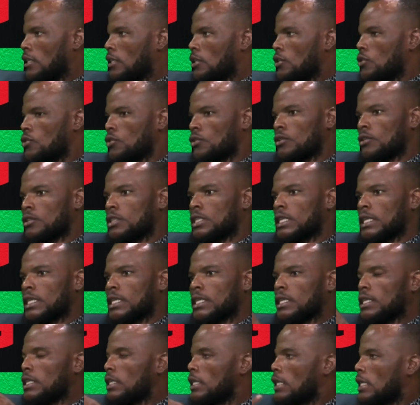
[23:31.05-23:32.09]
So
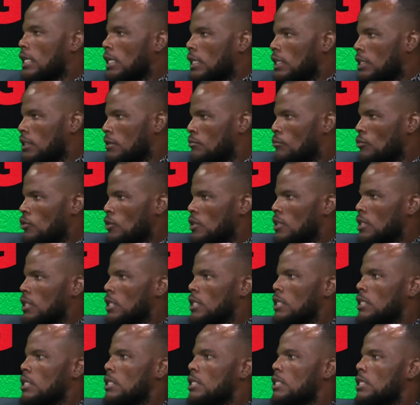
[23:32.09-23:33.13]
technically,
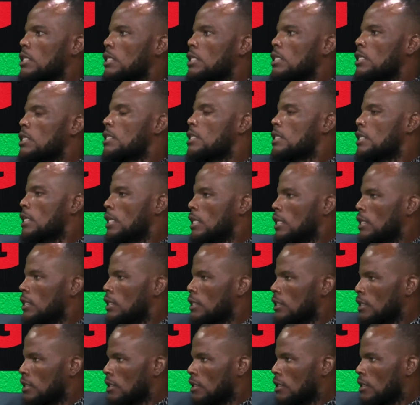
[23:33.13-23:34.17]
Moses is
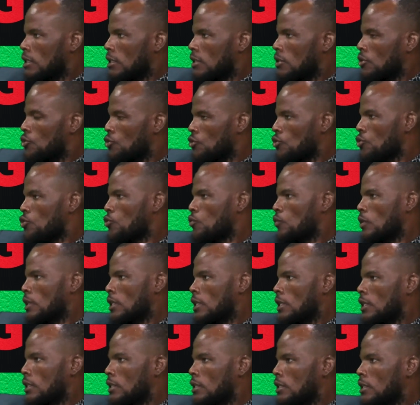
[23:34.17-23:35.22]
telling Joshua
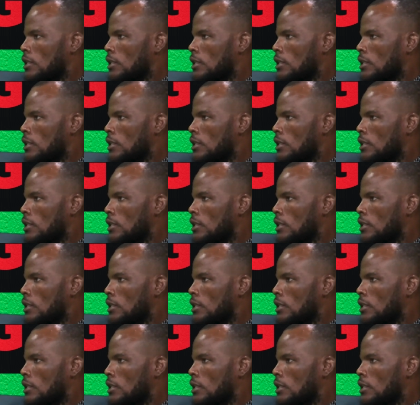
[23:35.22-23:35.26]
that